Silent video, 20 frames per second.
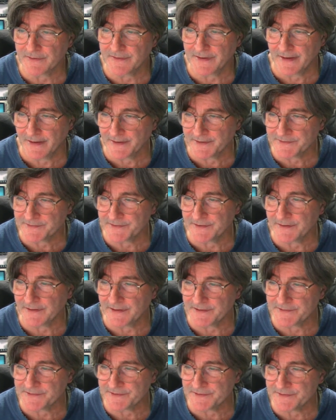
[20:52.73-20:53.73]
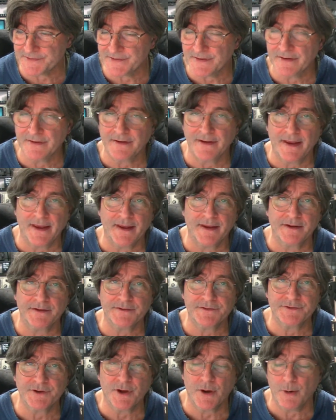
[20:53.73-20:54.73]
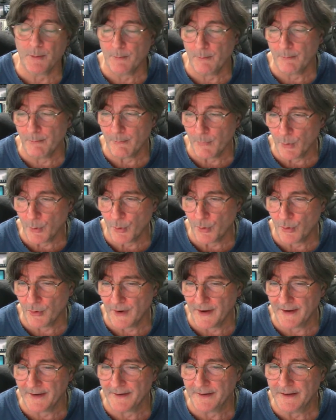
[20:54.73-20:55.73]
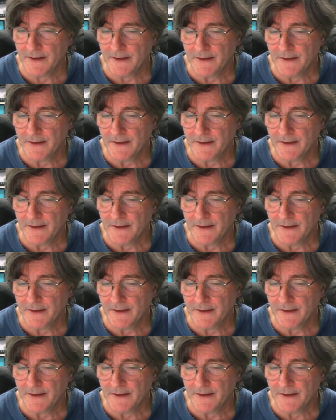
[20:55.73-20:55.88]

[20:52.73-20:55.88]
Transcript: galaxy clusters, and more.